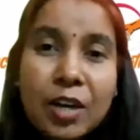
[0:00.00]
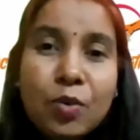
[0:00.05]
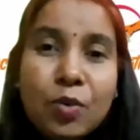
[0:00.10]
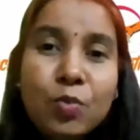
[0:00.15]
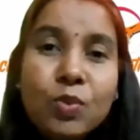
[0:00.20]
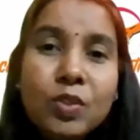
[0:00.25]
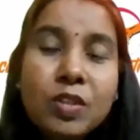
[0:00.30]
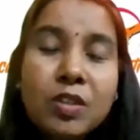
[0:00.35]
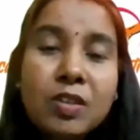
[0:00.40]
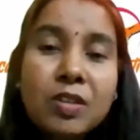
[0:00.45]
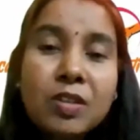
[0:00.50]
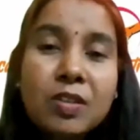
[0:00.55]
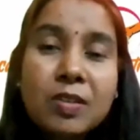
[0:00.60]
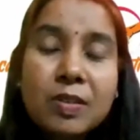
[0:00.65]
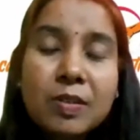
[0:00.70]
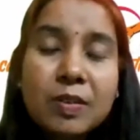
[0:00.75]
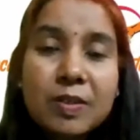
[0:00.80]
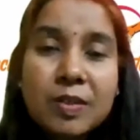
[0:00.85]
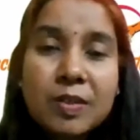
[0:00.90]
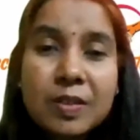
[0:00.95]
check with
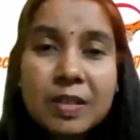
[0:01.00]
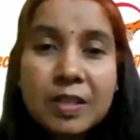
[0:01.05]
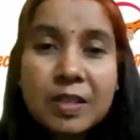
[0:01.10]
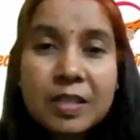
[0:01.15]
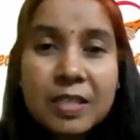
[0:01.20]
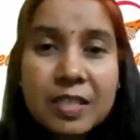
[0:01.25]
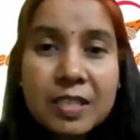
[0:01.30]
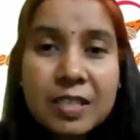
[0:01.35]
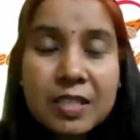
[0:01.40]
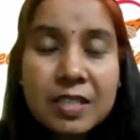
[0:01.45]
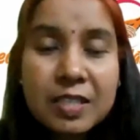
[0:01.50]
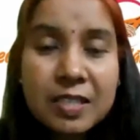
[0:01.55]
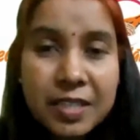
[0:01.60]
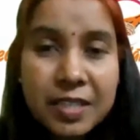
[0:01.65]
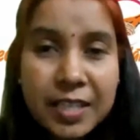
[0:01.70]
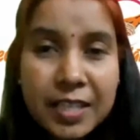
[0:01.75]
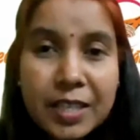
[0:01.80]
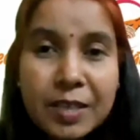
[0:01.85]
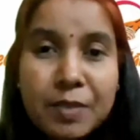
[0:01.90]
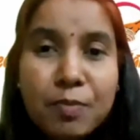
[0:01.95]
a
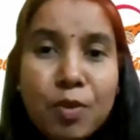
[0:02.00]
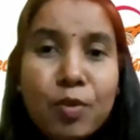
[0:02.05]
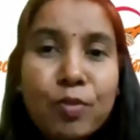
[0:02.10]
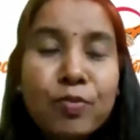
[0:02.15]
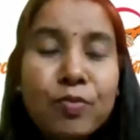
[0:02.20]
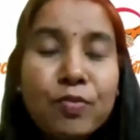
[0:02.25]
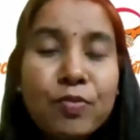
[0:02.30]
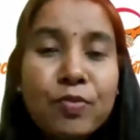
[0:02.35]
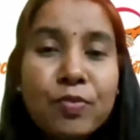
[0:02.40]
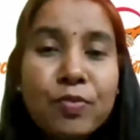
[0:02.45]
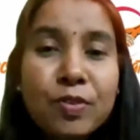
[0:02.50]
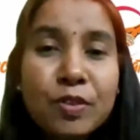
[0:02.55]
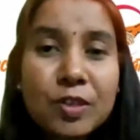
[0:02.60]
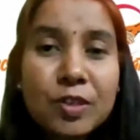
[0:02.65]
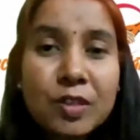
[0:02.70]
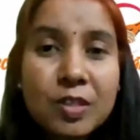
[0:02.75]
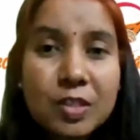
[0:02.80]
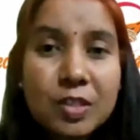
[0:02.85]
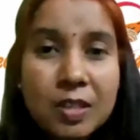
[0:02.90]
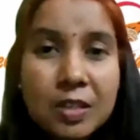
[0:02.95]
team of
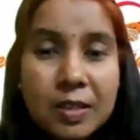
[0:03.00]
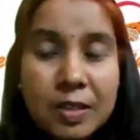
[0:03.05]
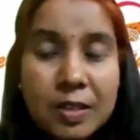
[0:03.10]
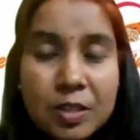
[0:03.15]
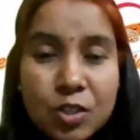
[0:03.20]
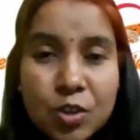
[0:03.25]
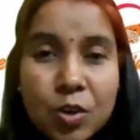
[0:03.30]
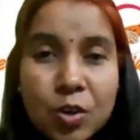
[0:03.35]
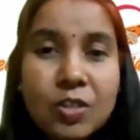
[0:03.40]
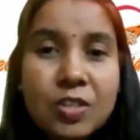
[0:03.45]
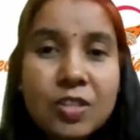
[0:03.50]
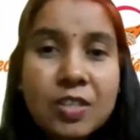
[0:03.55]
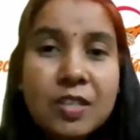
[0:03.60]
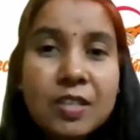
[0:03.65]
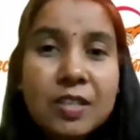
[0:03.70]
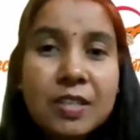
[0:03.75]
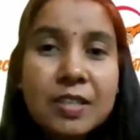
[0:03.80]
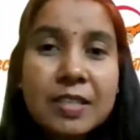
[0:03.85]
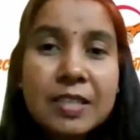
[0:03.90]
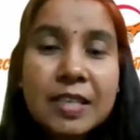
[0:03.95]

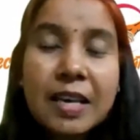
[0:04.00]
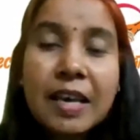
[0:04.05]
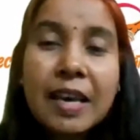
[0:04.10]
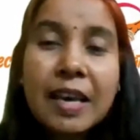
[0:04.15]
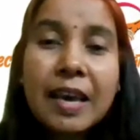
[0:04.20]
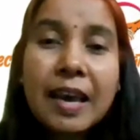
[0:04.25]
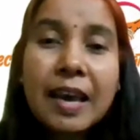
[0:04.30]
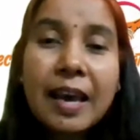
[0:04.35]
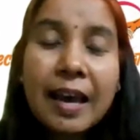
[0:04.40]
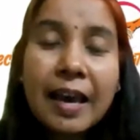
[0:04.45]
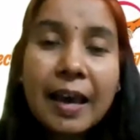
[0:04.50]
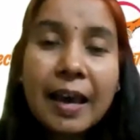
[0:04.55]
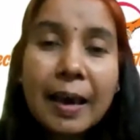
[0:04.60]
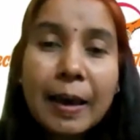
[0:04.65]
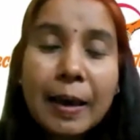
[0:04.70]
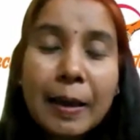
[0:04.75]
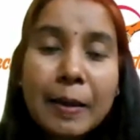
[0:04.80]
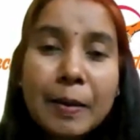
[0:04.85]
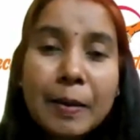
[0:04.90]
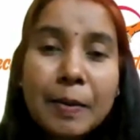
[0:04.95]
doctors,
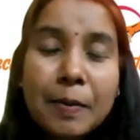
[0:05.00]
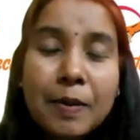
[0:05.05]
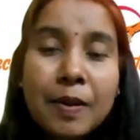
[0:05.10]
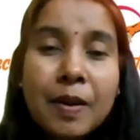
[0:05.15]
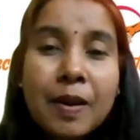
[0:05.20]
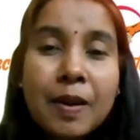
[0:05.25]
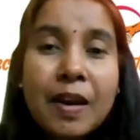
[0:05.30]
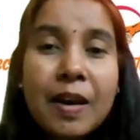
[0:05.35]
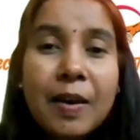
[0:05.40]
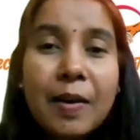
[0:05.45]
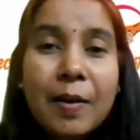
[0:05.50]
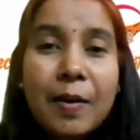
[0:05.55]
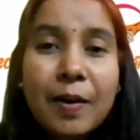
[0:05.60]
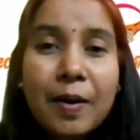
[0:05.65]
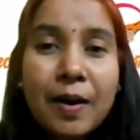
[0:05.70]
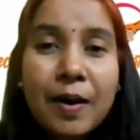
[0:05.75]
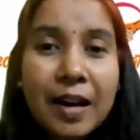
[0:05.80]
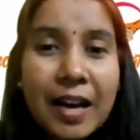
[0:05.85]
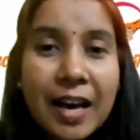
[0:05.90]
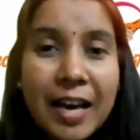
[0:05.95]
and
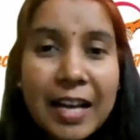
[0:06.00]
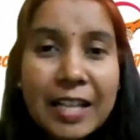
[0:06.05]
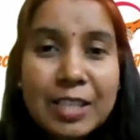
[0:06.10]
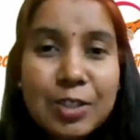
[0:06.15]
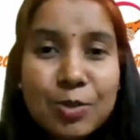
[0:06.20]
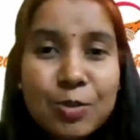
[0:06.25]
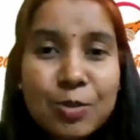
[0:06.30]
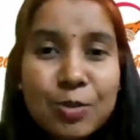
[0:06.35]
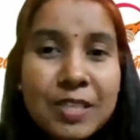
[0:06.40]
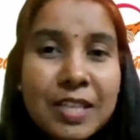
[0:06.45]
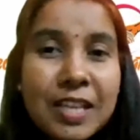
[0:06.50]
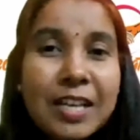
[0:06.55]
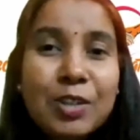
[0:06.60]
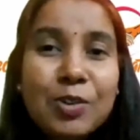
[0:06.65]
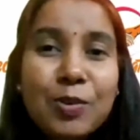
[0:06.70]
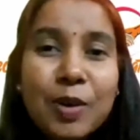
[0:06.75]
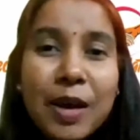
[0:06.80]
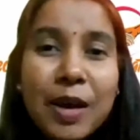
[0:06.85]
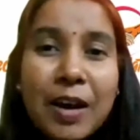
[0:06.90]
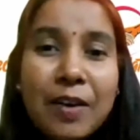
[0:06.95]
as you
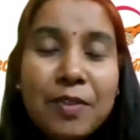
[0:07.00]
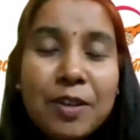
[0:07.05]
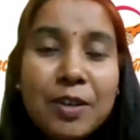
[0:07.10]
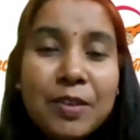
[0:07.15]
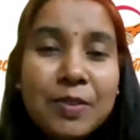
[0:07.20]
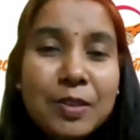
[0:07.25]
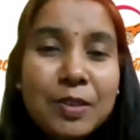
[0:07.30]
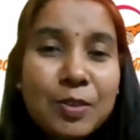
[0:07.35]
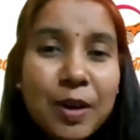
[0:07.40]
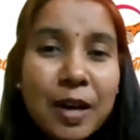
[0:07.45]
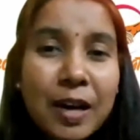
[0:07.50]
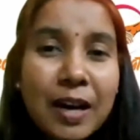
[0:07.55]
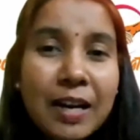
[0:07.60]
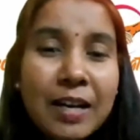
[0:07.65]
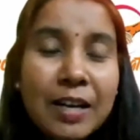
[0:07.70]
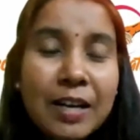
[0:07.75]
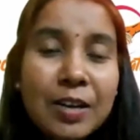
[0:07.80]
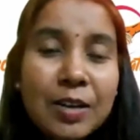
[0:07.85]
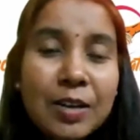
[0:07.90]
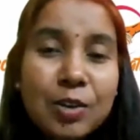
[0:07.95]
said, you had
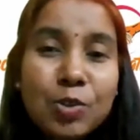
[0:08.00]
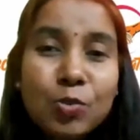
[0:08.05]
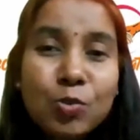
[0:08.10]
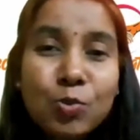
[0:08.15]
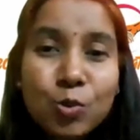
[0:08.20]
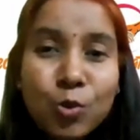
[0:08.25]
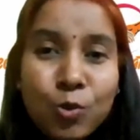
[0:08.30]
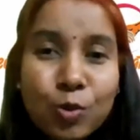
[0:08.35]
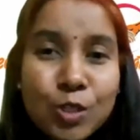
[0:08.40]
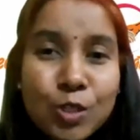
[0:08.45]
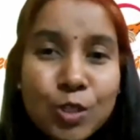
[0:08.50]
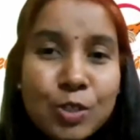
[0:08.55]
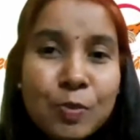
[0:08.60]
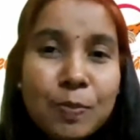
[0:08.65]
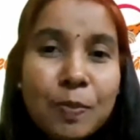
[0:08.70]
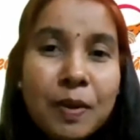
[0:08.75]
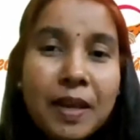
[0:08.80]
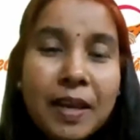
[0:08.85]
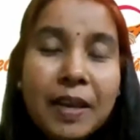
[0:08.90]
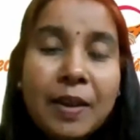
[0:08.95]
two
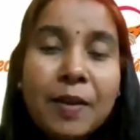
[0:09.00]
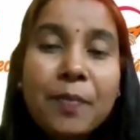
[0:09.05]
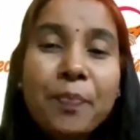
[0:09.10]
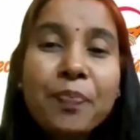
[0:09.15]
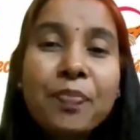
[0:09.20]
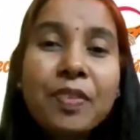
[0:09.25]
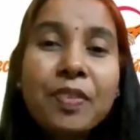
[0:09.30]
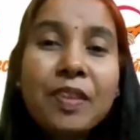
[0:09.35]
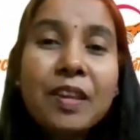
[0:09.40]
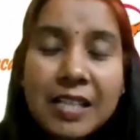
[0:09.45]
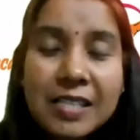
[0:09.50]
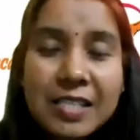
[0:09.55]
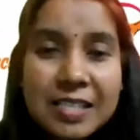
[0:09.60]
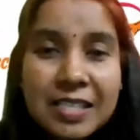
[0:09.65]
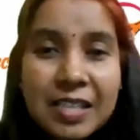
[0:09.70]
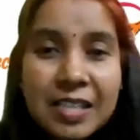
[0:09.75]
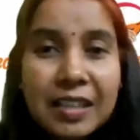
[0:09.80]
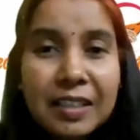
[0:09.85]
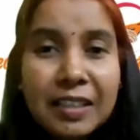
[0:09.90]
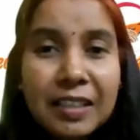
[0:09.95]
roles to play
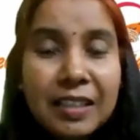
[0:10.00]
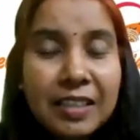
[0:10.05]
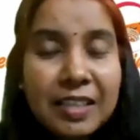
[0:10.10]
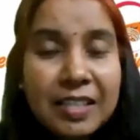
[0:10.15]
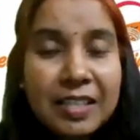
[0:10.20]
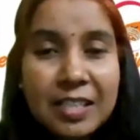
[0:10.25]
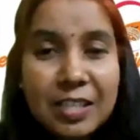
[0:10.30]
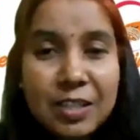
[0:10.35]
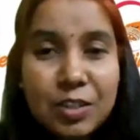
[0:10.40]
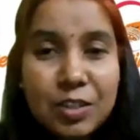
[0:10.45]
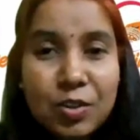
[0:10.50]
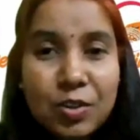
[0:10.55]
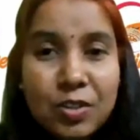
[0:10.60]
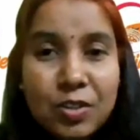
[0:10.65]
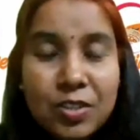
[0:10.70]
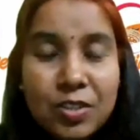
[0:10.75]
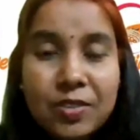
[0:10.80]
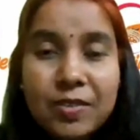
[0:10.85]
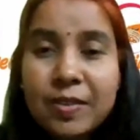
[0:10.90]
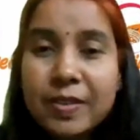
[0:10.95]
as a son and as a
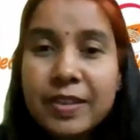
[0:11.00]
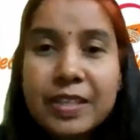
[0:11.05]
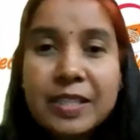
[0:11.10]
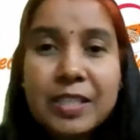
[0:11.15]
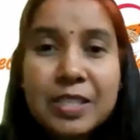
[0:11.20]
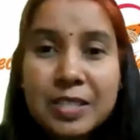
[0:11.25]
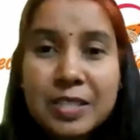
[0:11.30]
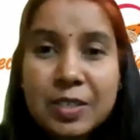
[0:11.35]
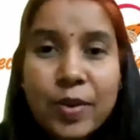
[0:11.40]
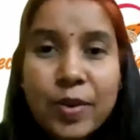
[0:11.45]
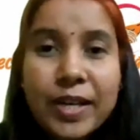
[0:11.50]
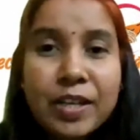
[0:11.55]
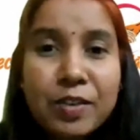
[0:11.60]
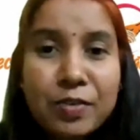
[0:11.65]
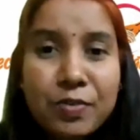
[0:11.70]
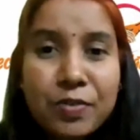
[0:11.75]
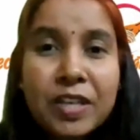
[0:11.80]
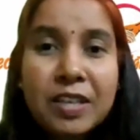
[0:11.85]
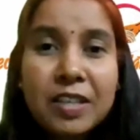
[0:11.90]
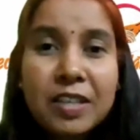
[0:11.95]
doctor. It's
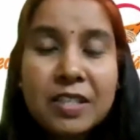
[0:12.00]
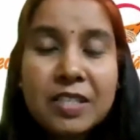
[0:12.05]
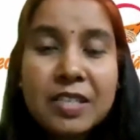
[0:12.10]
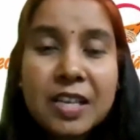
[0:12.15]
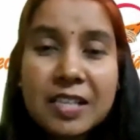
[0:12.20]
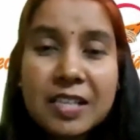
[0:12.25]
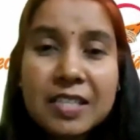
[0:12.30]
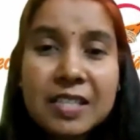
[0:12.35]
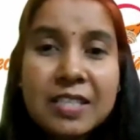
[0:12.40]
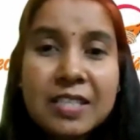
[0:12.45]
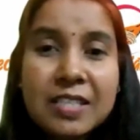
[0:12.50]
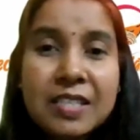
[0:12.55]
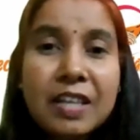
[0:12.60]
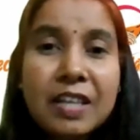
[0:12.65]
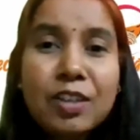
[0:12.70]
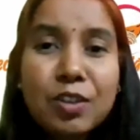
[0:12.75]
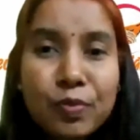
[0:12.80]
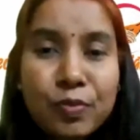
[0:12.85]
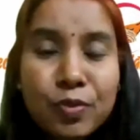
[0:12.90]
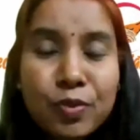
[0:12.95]
quite difficult as a
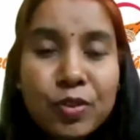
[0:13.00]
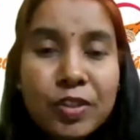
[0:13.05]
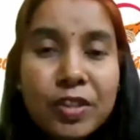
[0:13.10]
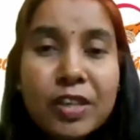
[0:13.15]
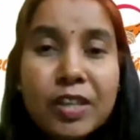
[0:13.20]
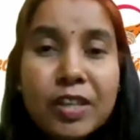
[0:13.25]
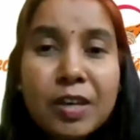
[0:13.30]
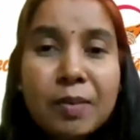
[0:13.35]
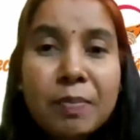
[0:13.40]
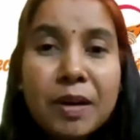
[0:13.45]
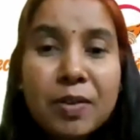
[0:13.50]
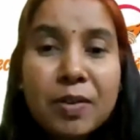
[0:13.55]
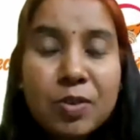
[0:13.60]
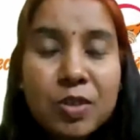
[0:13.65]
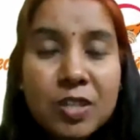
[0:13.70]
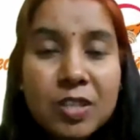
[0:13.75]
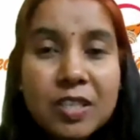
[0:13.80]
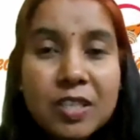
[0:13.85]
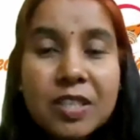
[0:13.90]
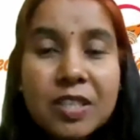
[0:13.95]
son. If you think
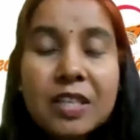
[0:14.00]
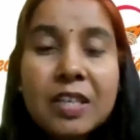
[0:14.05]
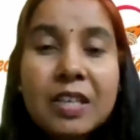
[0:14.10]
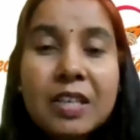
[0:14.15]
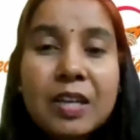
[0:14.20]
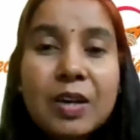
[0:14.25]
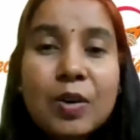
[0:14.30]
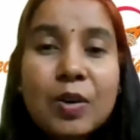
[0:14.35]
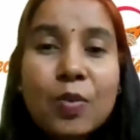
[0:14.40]
about it,